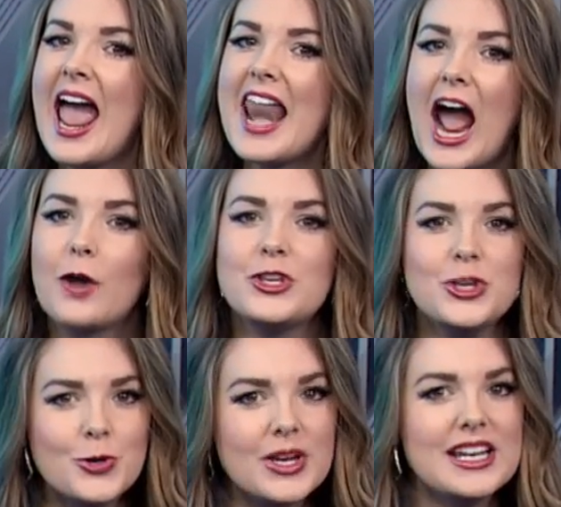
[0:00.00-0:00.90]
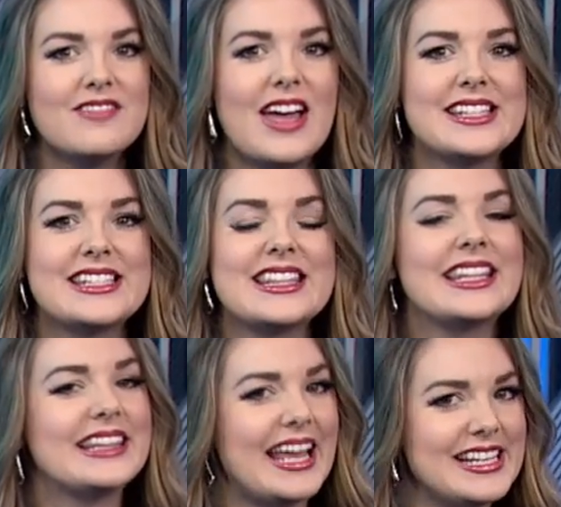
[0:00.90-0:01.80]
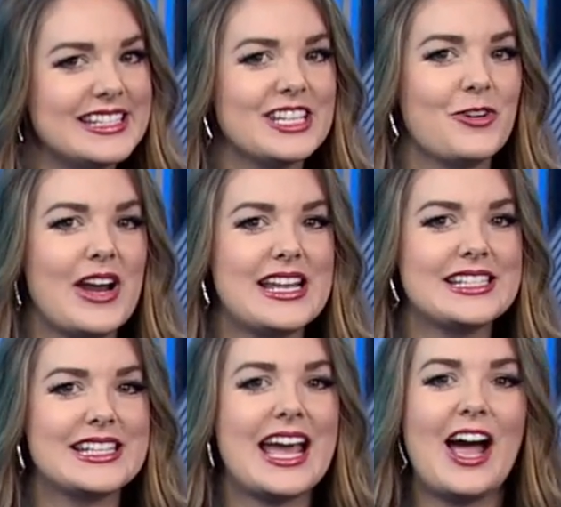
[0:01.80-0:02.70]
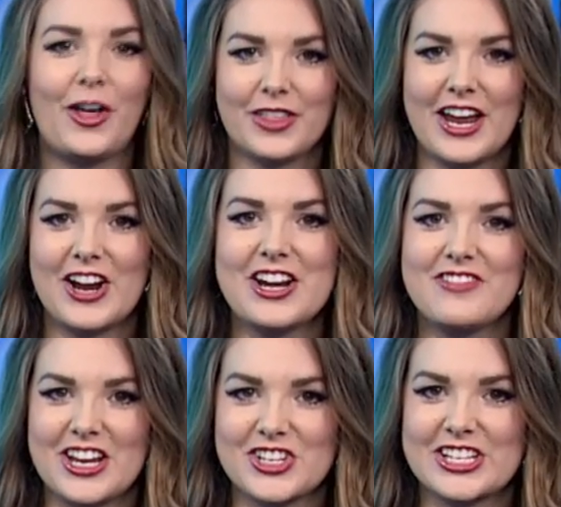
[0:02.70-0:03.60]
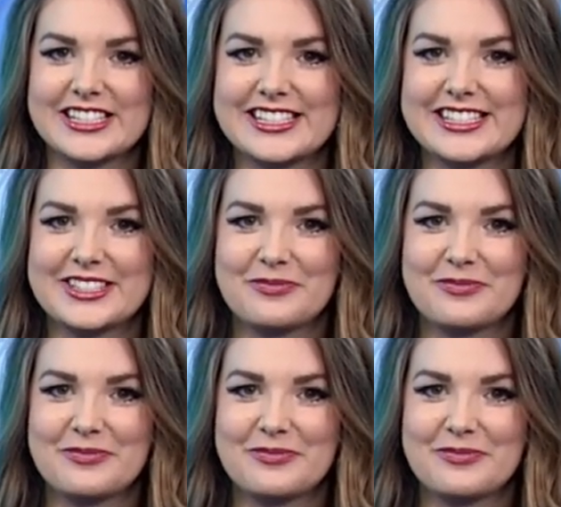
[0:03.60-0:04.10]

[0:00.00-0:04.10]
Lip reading: and how you can invest in the latest and greatest healthcare innovations.